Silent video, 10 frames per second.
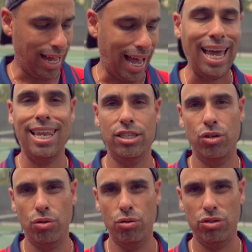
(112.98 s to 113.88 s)
I like to
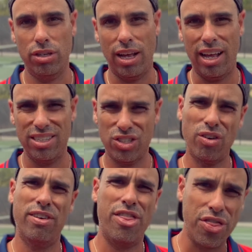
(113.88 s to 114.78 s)
use sort
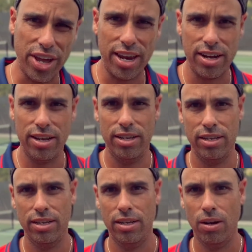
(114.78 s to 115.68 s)
of a thin
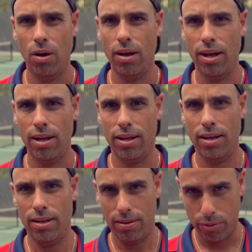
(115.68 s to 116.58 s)

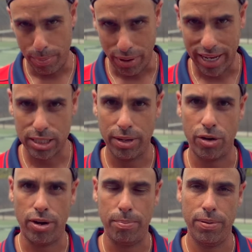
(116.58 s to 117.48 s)
replacement
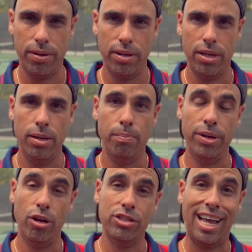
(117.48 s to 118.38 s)
grip
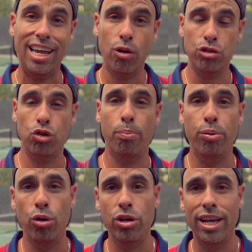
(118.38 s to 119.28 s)
because I also
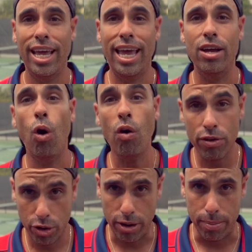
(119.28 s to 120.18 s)
put a
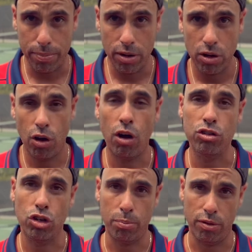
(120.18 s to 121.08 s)
overgrip on
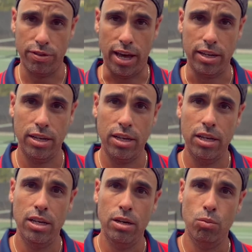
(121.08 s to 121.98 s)
top of that,
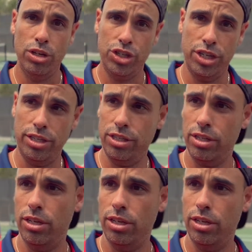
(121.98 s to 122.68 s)
which is